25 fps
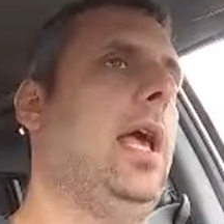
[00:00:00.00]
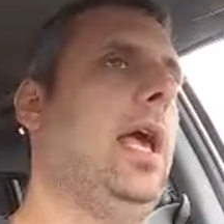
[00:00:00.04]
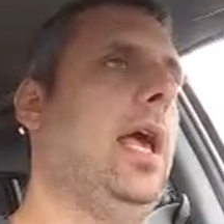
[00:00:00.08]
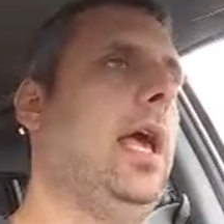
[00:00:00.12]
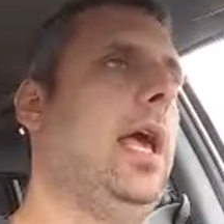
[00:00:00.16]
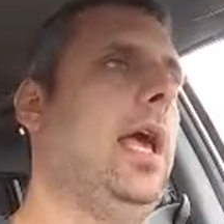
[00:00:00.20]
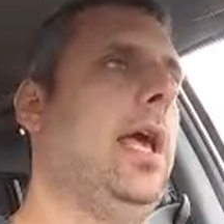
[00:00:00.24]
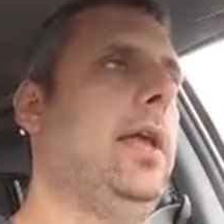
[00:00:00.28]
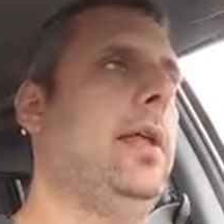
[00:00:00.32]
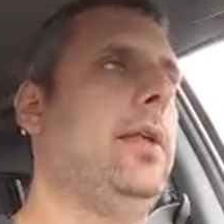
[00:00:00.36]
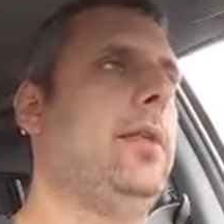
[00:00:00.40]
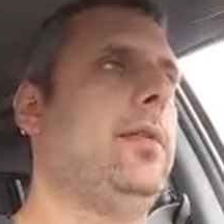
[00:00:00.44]

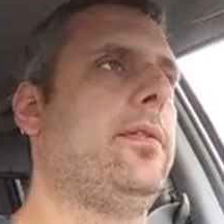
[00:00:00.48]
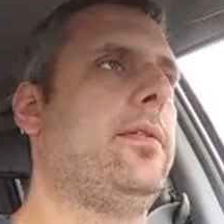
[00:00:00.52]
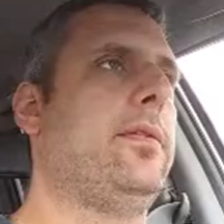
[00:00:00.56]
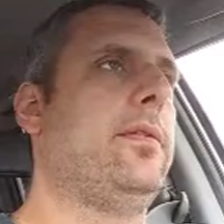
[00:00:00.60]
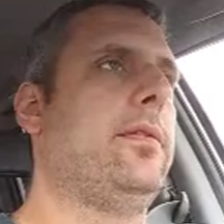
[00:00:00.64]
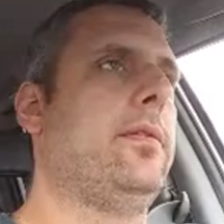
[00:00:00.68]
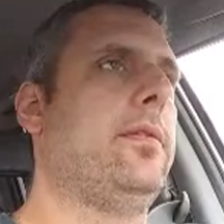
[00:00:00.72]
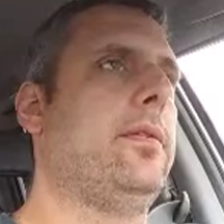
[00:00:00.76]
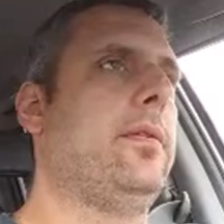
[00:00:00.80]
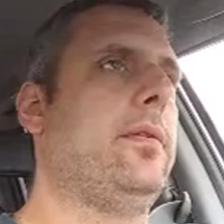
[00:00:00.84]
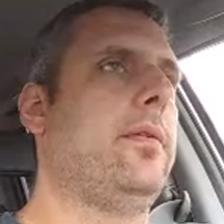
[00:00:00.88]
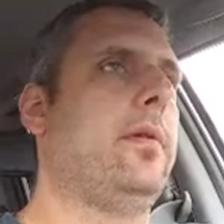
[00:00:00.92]
And
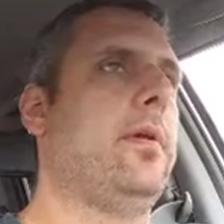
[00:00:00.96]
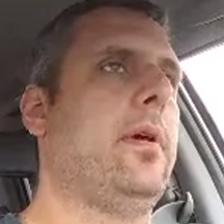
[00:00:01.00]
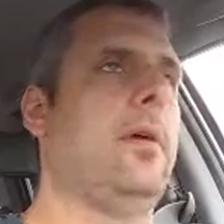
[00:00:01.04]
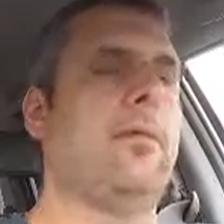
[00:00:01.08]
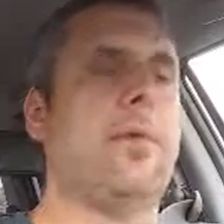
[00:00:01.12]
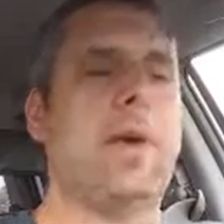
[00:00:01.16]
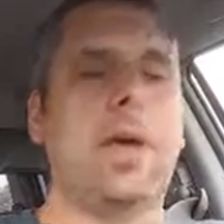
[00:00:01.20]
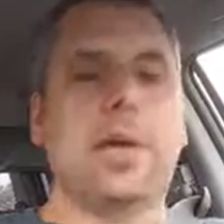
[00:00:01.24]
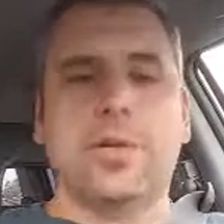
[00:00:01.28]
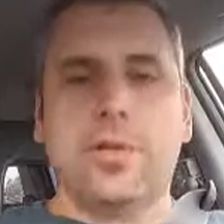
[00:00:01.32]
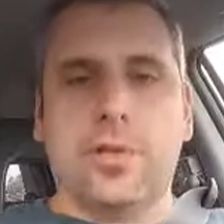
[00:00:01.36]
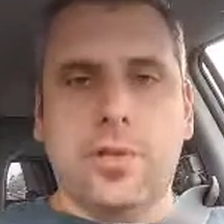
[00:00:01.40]

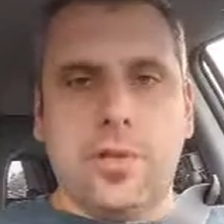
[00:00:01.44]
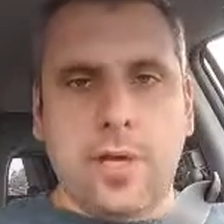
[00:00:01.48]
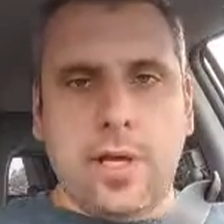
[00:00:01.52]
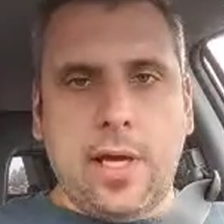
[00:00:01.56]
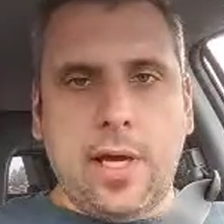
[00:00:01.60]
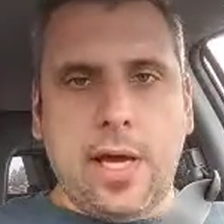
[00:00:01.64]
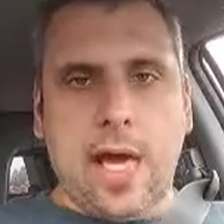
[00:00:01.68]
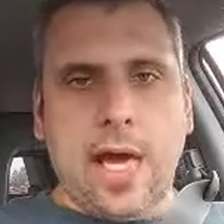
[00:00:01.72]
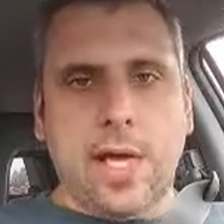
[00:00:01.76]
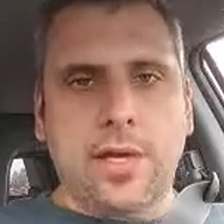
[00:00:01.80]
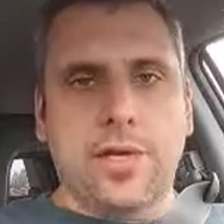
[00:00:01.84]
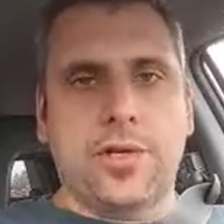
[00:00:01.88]

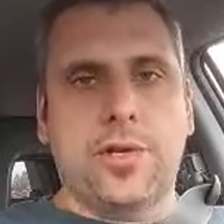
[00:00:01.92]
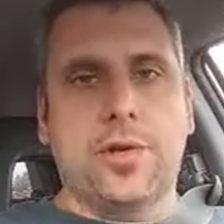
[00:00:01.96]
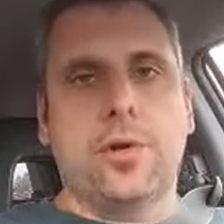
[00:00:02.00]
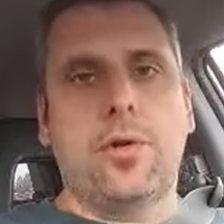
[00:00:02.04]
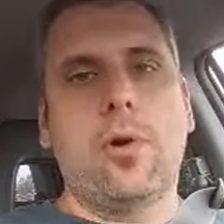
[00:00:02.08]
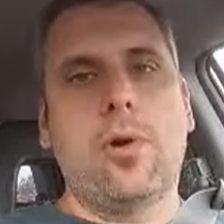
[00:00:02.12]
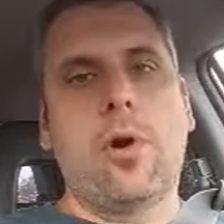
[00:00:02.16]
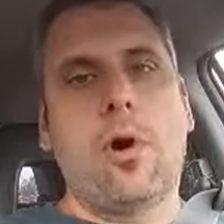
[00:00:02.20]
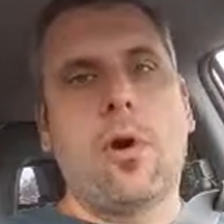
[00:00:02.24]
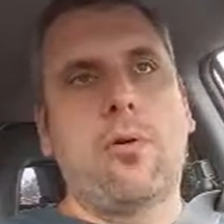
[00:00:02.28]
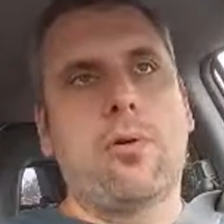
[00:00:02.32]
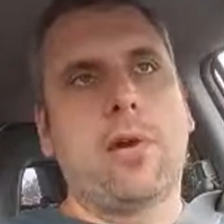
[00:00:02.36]
eventually, as
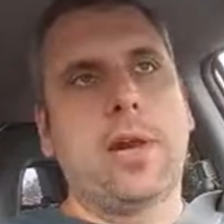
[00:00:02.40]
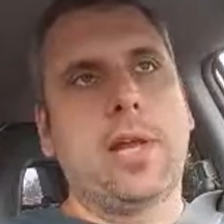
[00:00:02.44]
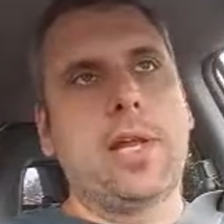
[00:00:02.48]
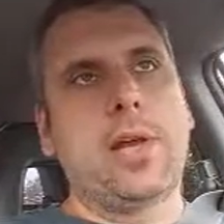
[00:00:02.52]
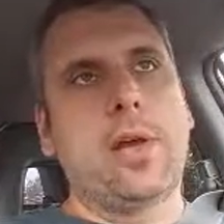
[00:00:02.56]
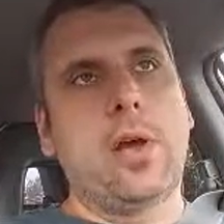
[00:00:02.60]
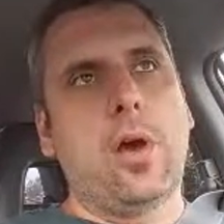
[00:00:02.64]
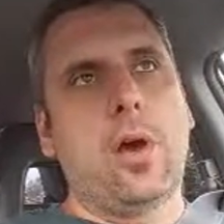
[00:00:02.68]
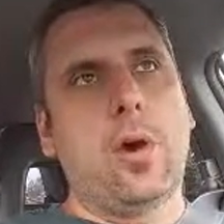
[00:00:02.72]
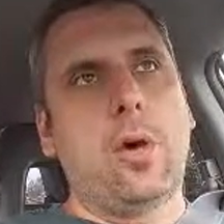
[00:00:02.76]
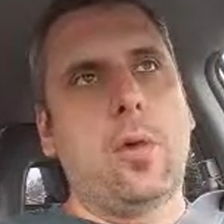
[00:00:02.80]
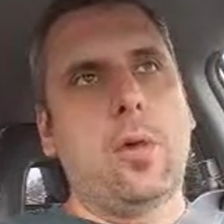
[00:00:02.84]
you already
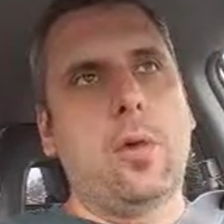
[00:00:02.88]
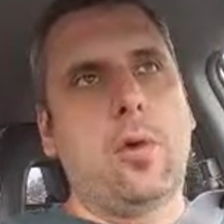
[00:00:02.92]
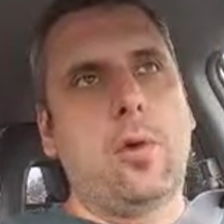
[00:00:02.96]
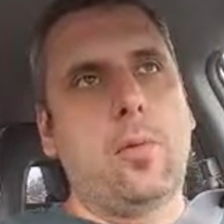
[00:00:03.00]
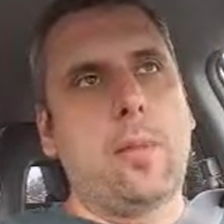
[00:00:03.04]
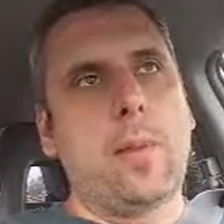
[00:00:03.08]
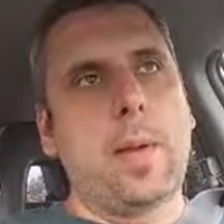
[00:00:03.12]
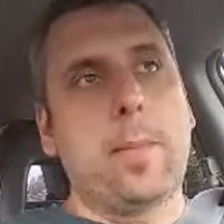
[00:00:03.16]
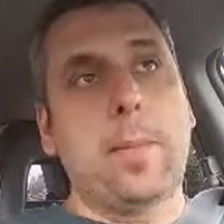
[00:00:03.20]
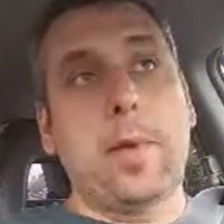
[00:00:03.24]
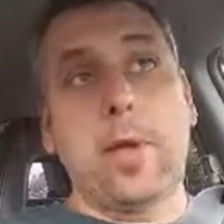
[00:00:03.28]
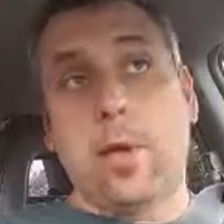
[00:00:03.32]
know,
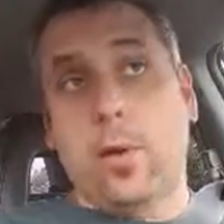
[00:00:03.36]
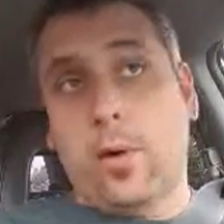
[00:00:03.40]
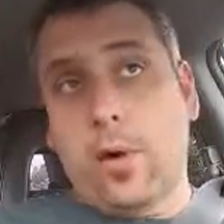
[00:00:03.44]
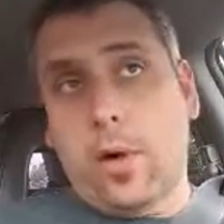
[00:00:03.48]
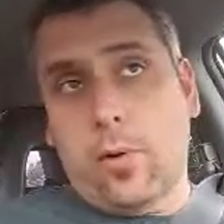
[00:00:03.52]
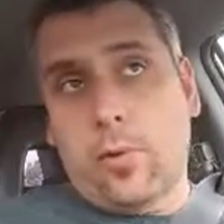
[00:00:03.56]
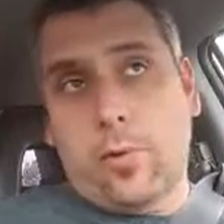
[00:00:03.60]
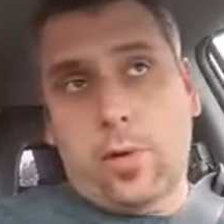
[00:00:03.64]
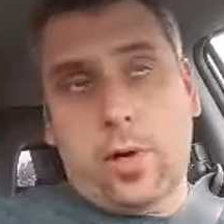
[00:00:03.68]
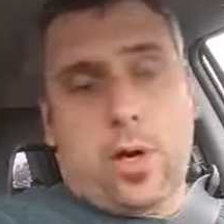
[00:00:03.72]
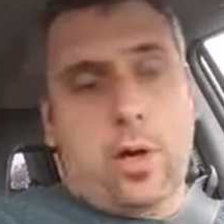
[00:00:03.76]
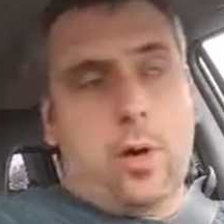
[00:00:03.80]
or maybe you
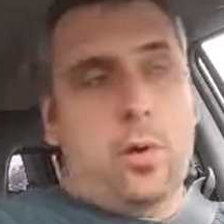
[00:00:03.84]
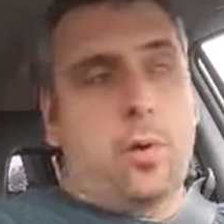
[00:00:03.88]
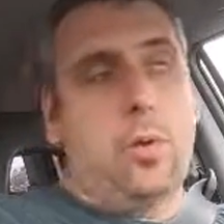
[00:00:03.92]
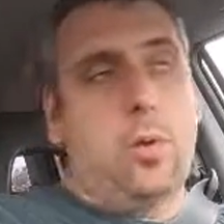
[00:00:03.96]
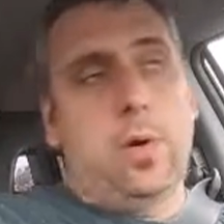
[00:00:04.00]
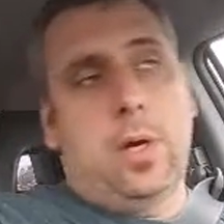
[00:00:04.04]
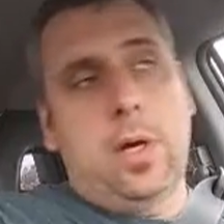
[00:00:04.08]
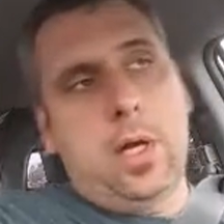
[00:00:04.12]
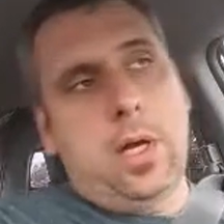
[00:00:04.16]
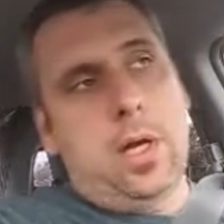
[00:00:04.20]
don't know,